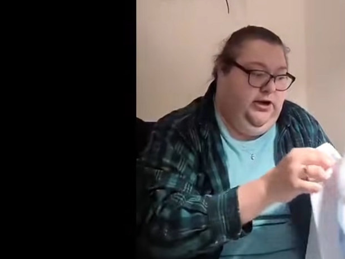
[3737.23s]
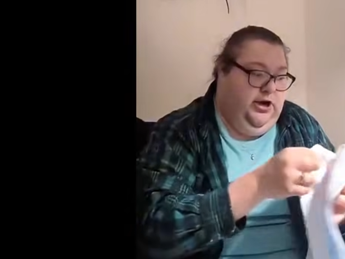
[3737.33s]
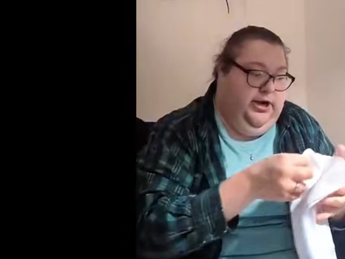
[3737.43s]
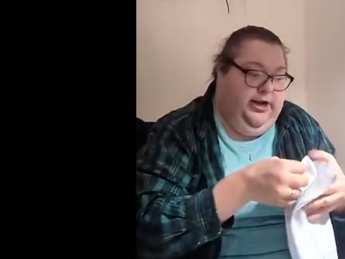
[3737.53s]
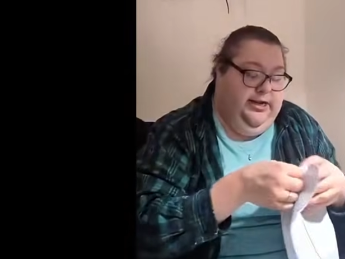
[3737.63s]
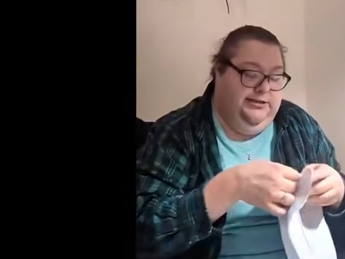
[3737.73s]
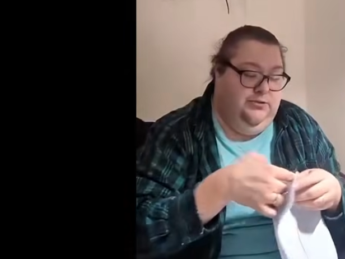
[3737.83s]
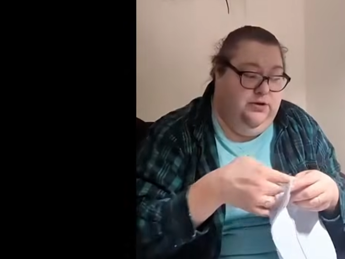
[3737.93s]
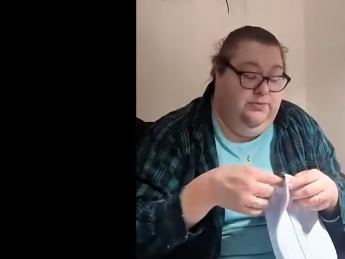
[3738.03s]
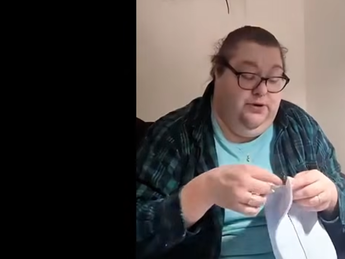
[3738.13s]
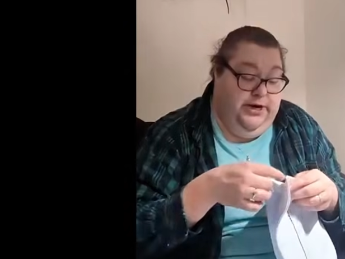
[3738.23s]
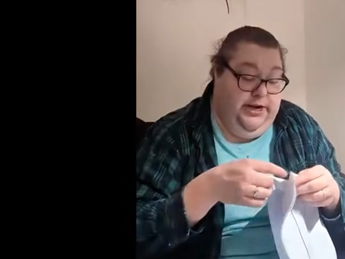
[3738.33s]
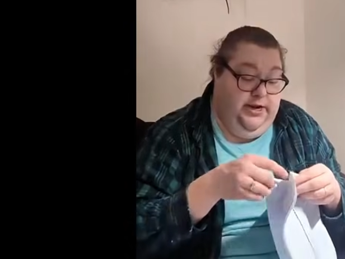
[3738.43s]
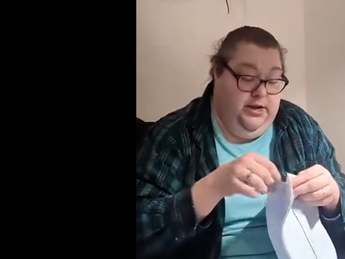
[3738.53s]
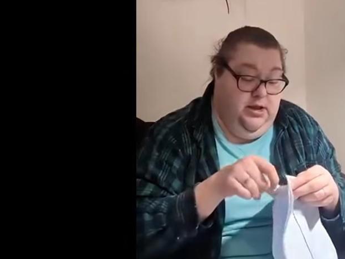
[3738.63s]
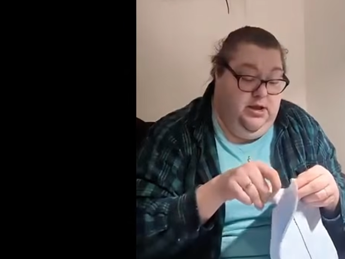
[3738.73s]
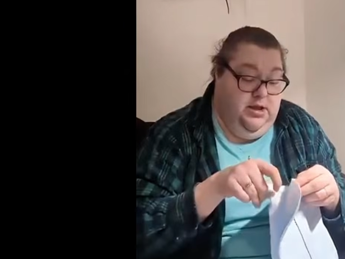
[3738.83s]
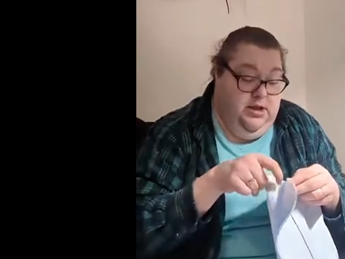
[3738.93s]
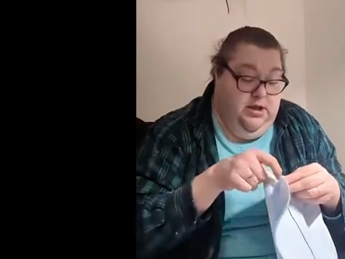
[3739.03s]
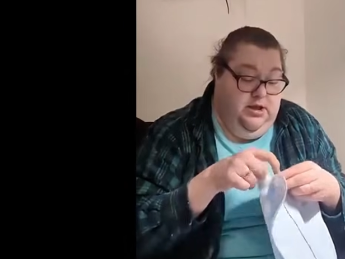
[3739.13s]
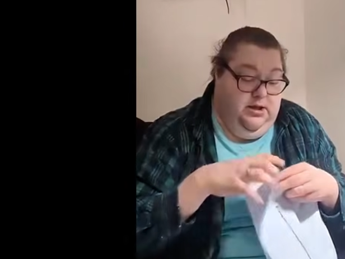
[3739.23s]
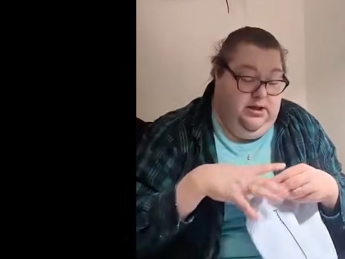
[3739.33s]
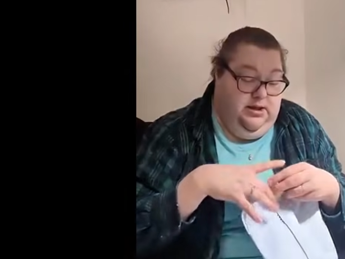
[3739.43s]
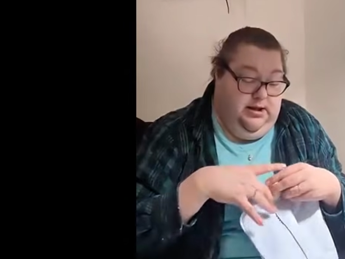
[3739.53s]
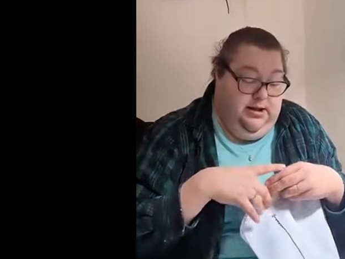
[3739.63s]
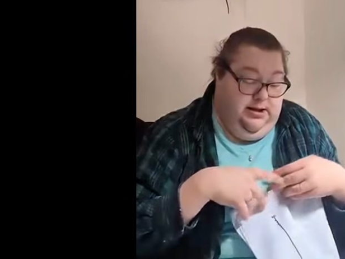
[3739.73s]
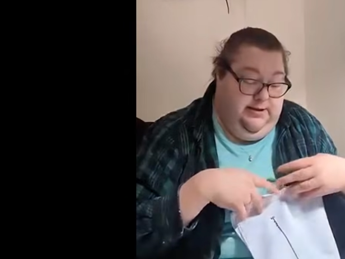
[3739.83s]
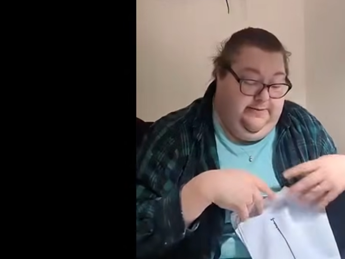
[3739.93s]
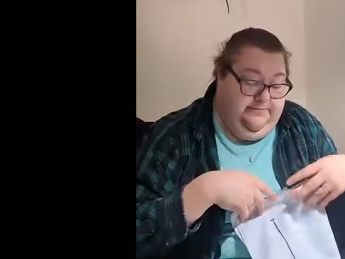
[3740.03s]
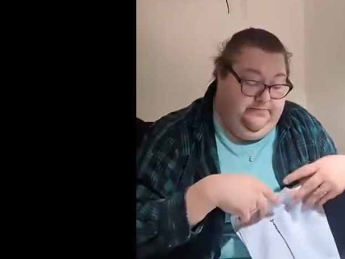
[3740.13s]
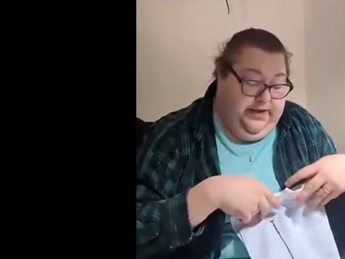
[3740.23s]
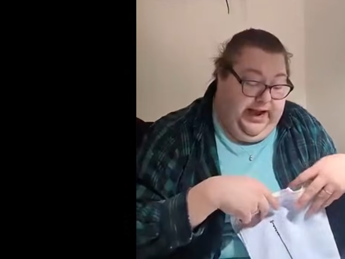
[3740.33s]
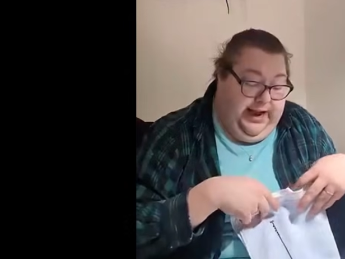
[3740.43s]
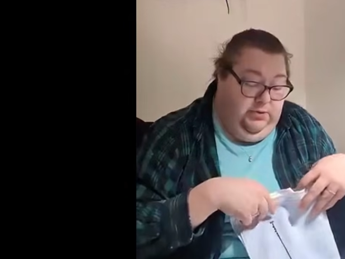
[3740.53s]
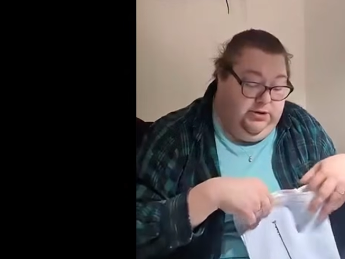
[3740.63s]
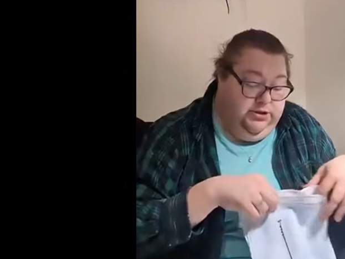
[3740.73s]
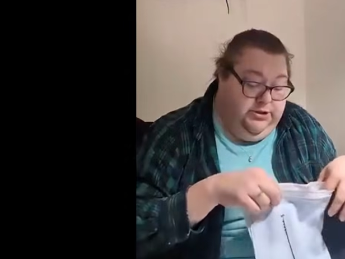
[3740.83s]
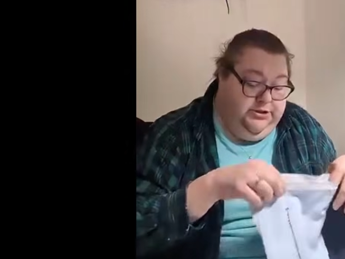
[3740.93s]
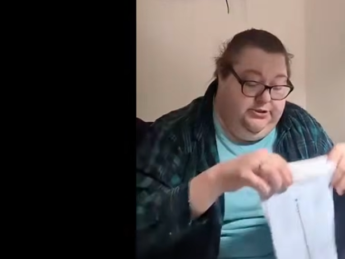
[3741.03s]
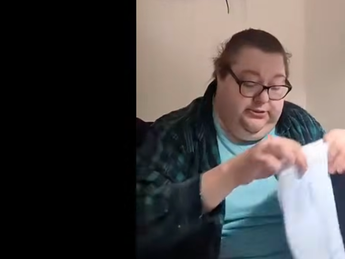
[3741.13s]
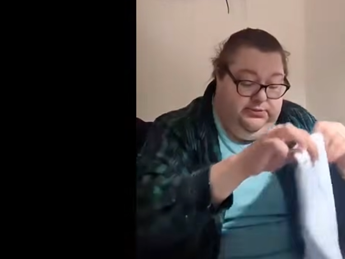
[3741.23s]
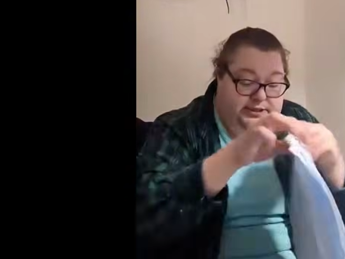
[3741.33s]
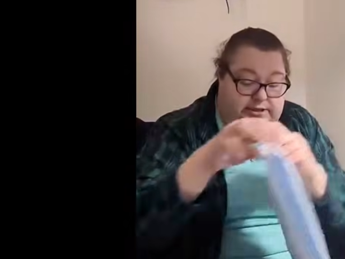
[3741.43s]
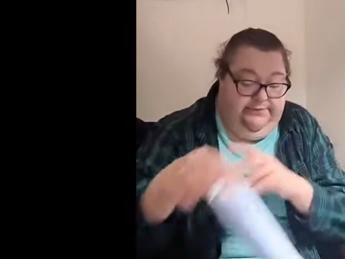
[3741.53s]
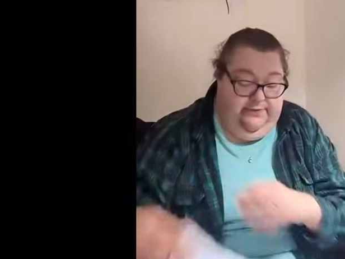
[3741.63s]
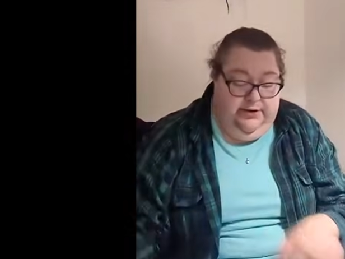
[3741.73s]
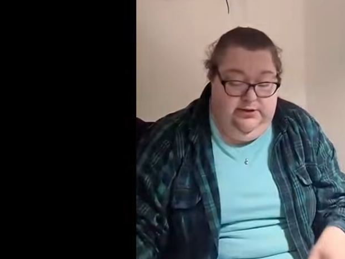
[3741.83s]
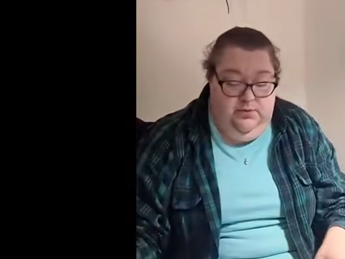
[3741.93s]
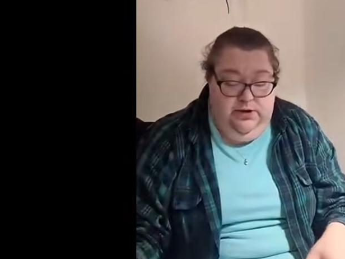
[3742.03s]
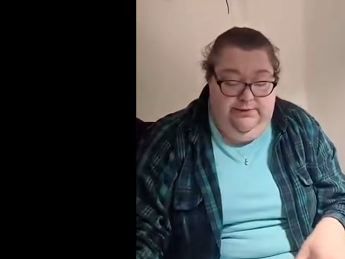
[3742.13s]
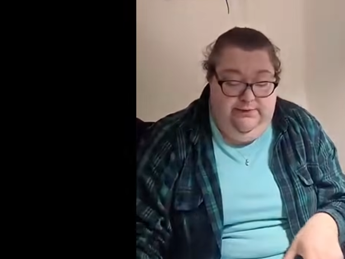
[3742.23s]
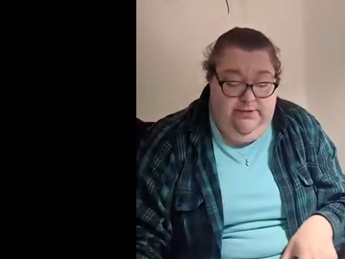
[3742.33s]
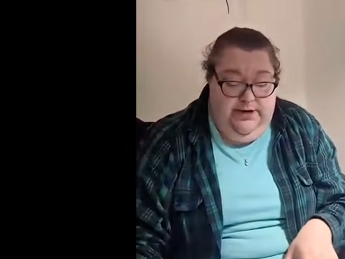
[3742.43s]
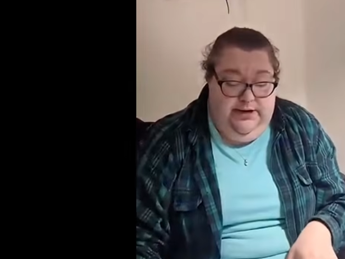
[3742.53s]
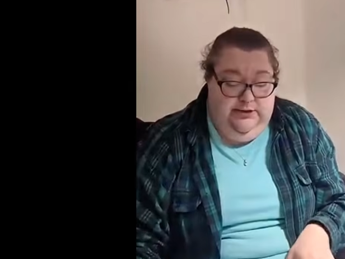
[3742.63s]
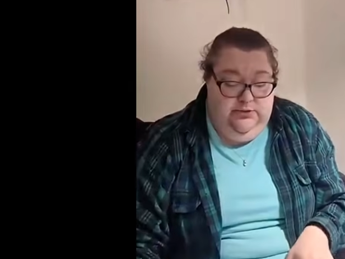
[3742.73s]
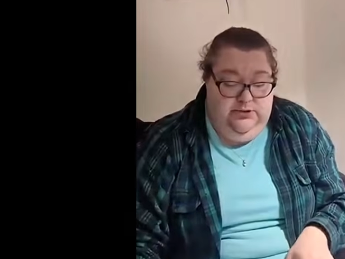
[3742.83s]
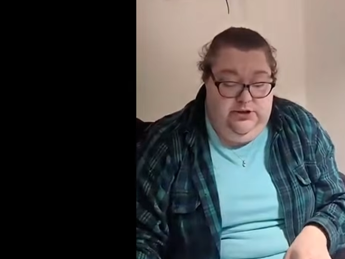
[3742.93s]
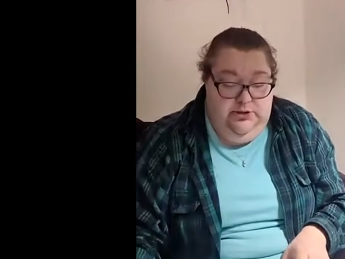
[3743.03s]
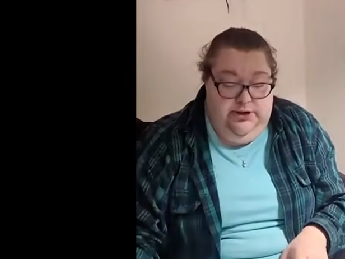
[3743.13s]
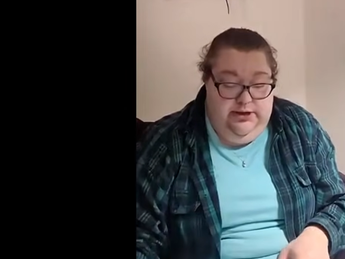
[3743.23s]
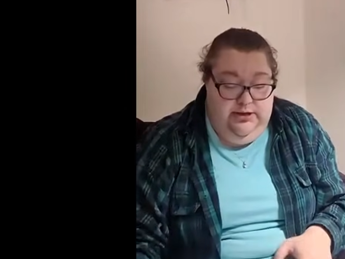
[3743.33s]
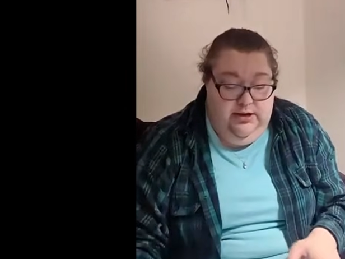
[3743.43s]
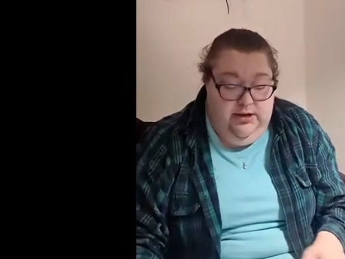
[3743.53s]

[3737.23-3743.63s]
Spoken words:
on it. It's really pretty. I wanted to do something different than what everybody else was doing.